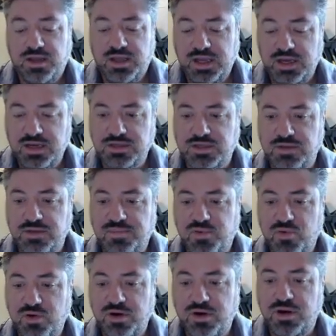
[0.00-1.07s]
It is
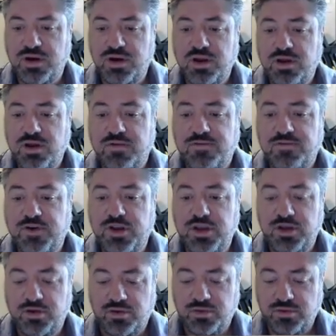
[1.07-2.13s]
important for
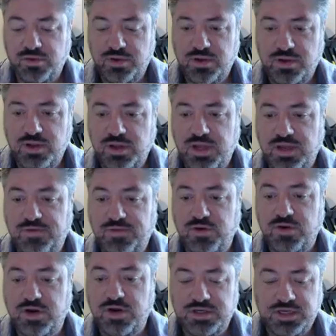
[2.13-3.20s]
you, if you're
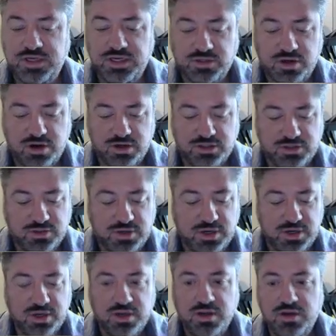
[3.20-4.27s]
going to teach archery,
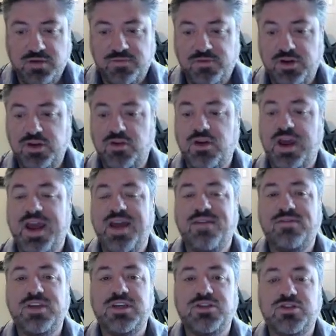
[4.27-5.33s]
for you to
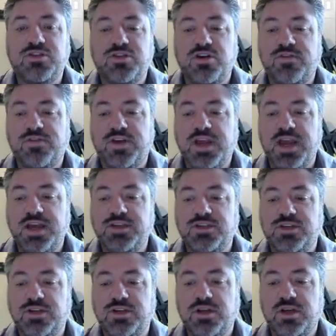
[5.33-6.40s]
have the
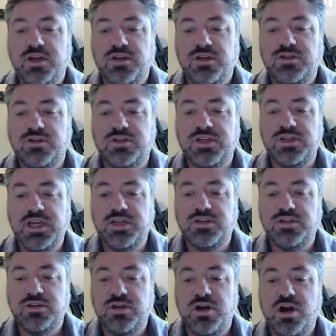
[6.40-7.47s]
certification to
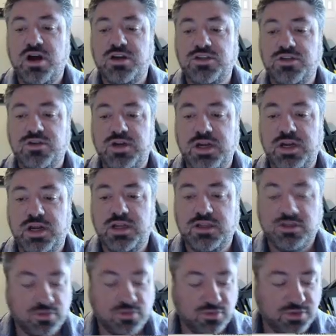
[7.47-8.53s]
teach archery in the
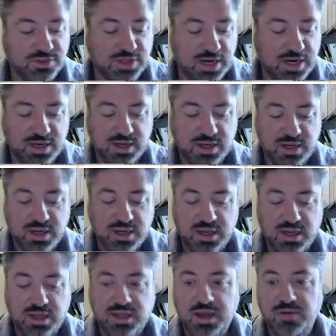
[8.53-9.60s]
school setting.
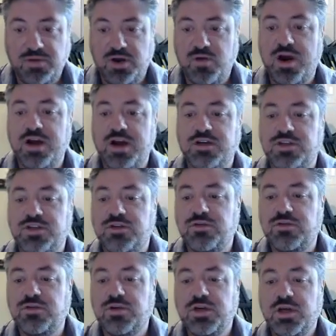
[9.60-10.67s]
And that requires
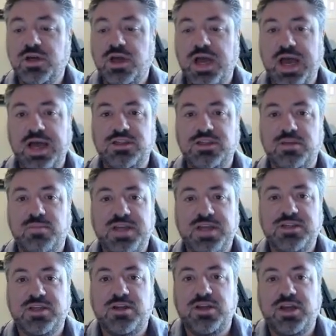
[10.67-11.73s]
you to
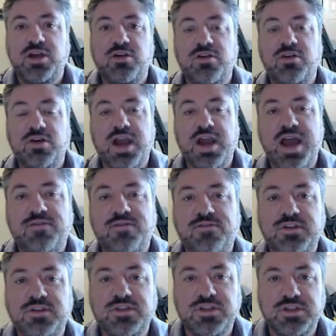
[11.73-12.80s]
basically go to a
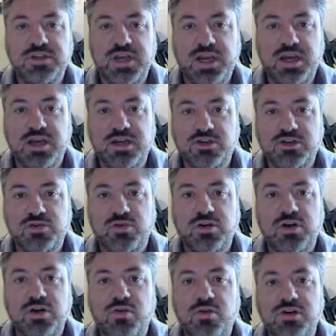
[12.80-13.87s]
conference and take a short
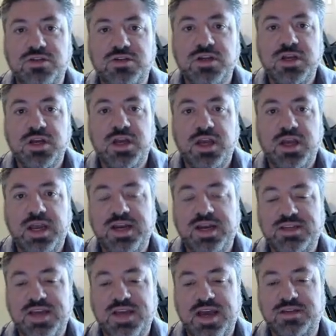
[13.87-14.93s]
course and a
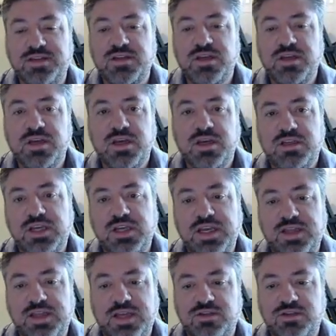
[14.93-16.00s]
test to
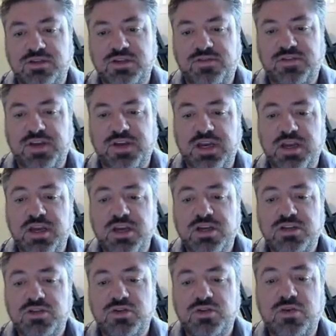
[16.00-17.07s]
get that certificate.
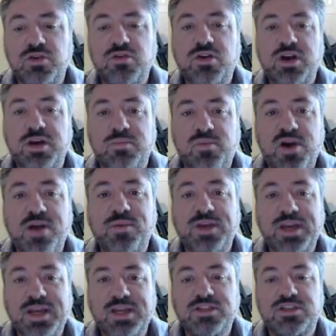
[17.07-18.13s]
So you're going to probably
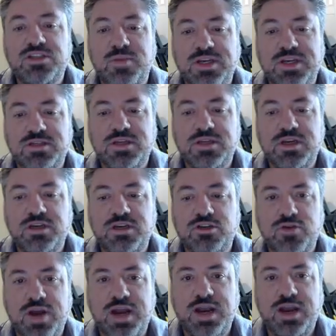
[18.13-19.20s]
need some extended
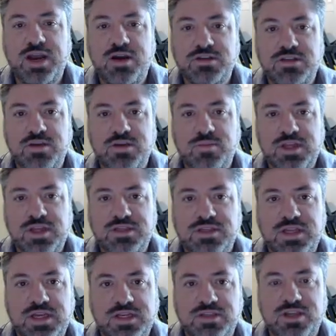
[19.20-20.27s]
training on some of these
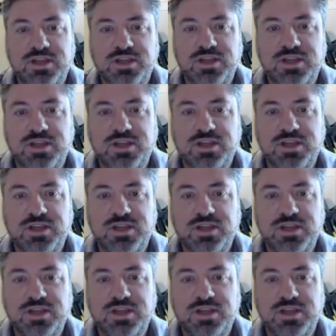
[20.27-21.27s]
things in archery,